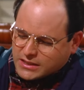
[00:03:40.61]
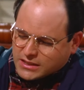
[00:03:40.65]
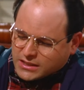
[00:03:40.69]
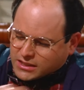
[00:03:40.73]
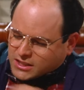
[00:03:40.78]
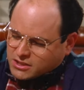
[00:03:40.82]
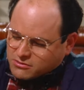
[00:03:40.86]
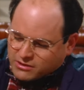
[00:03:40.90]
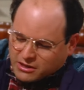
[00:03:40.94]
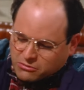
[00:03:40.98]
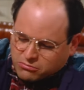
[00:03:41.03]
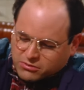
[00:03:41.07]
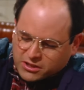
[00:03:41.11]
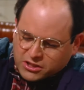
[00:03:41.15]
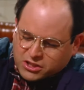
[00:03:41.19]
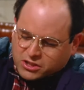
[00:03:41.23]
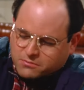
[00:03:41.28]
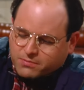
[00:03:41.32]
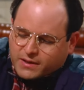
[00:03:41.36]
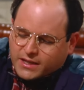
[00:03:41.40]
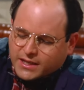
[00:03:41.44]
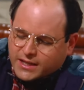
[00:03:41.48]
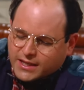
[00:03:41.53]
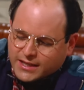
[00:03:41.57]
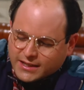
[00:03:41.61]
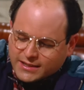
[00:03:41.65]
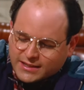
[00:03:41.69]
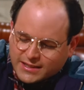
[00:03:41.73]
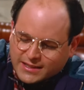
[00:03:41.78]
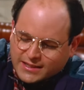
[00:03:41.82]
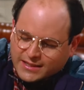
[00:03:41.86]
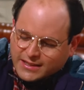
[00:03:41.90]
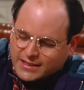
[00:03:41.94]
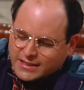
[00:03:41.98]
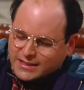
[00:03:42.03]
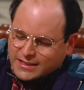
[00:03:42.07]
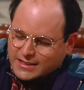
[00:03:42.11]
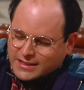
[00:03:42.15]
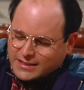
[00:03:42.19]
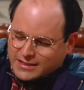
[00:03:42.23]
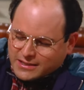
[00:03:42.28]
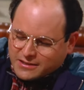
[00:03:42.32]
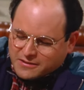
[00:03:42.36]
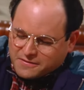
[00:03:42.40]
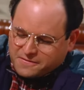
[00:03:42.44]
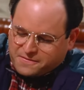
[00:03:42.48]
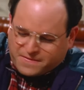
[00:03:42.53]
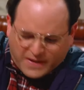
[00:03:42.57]
So I reached my hand in,
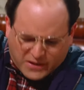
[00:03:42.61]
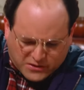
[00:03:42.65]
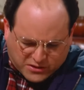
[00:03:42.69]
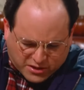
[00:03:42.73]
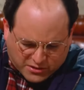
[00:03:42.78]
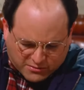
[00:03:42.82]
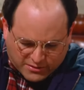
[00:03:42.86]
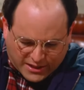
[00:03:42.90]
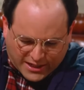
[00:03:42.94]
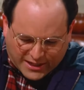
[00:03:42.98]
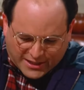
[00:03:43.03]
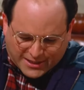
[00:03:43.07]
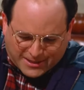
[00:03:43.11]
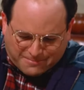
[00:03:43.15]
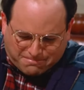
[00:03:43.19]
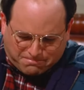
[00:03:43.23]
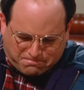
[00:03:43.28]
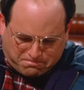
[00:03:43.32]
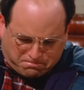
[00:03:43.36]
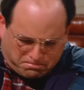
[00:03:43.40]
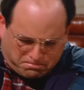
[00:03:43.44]
felt around, and